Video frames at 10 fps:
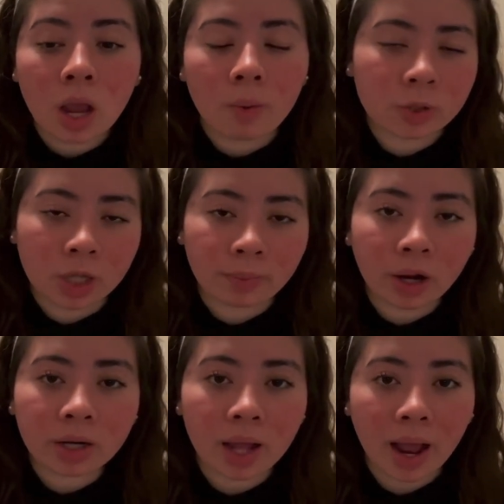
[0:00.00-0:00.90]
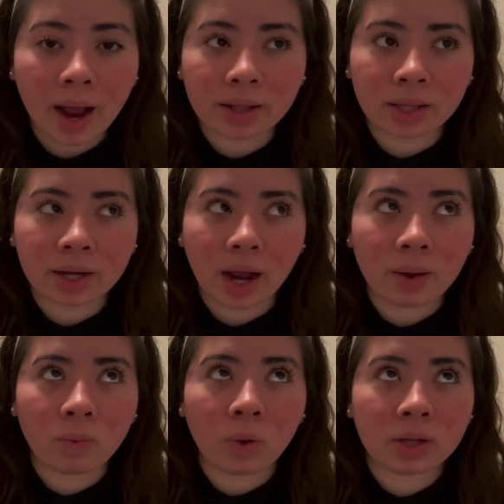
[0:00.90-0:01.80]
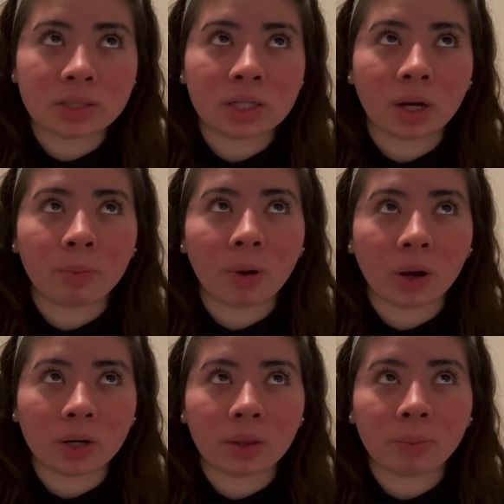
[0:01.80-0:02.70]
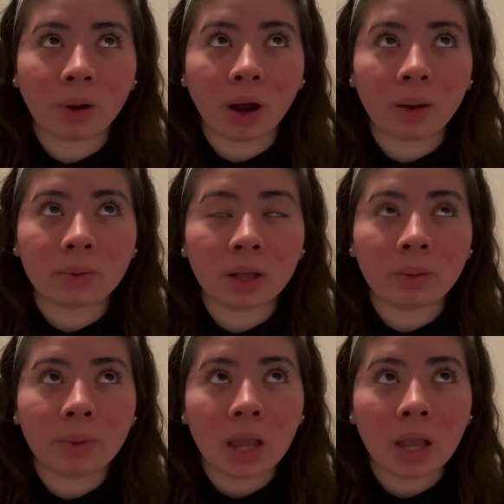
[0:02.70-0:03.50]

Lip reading: which I'm not going to act like I wasn't a part of the problem